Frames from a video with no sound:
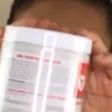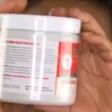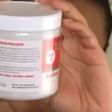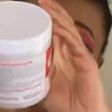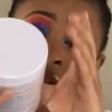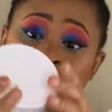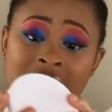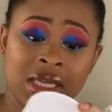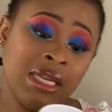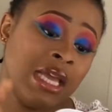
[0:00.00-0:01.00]
have known this
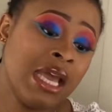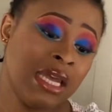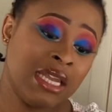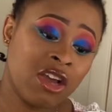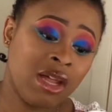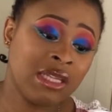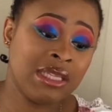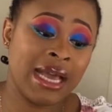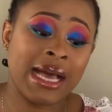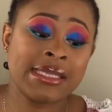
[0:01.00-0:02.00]
thing. They call it
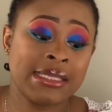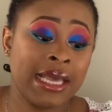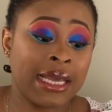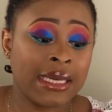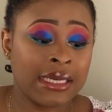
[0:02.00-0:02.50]
the Aztec.